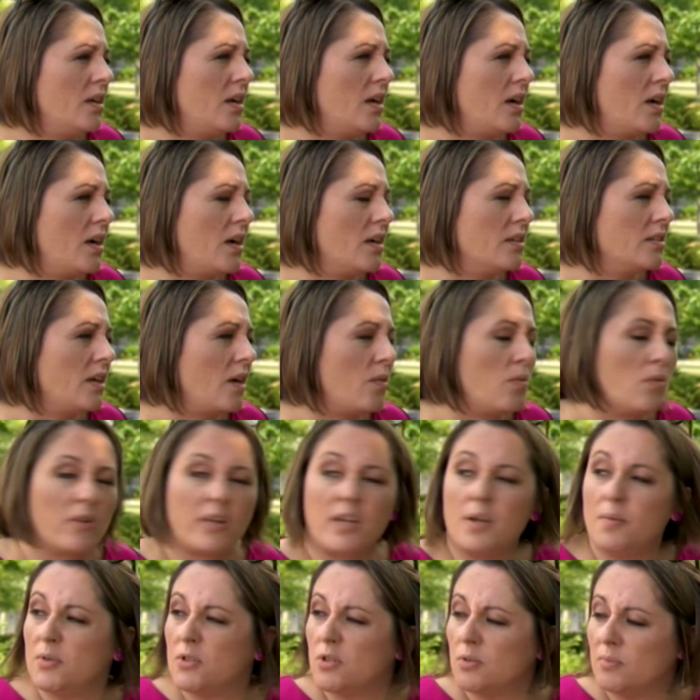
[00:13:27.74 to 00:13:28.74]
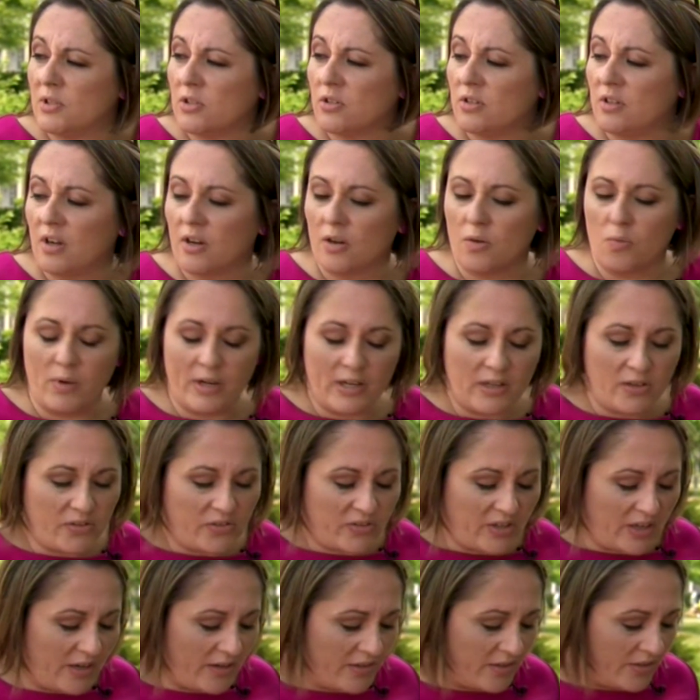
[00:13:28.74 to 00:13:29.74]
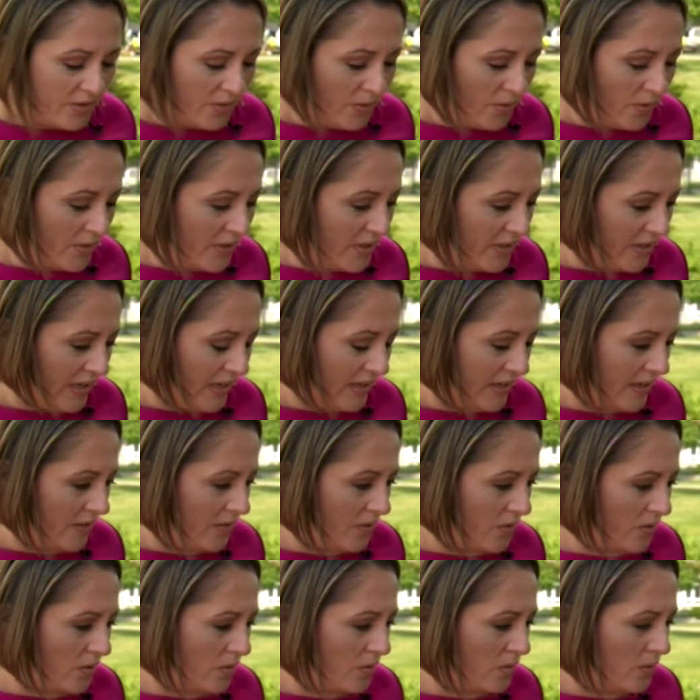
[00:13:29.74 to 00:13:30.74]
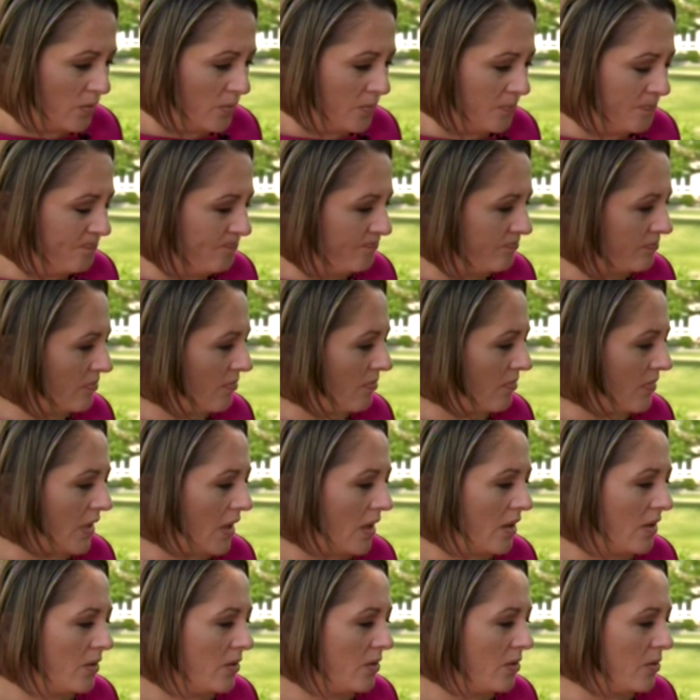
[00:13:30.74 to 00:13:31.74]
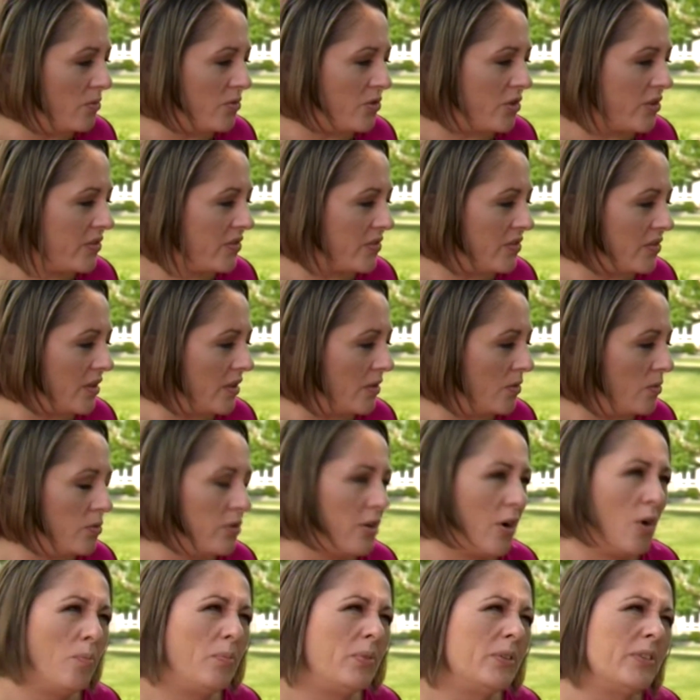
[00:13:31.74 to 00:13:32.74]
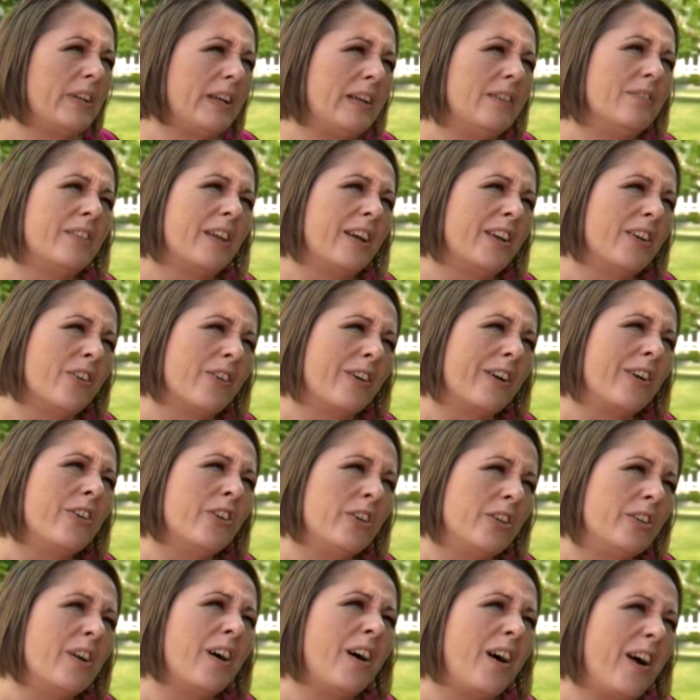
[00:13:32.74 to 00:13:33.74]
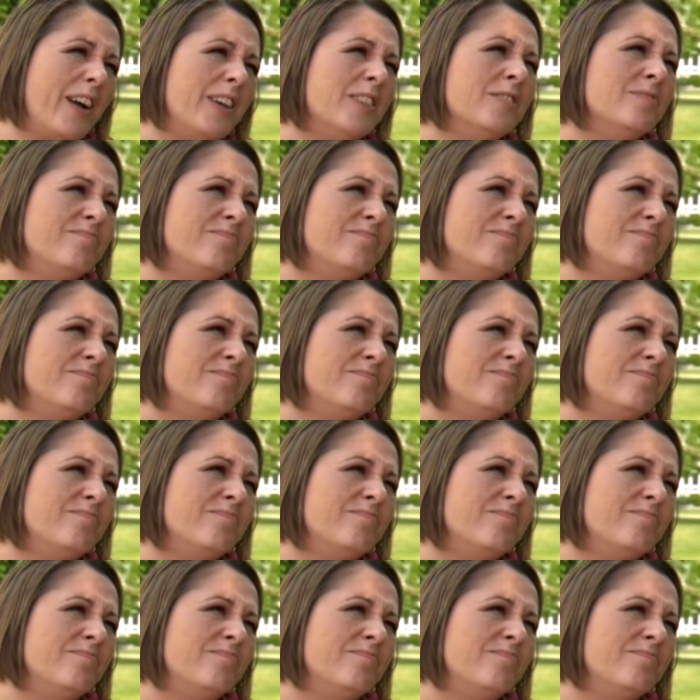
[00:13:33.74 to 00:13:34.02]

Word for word: I, I won't keep you too much longer. What do you say to Canadians who, who just who don't believe that you're a good guy?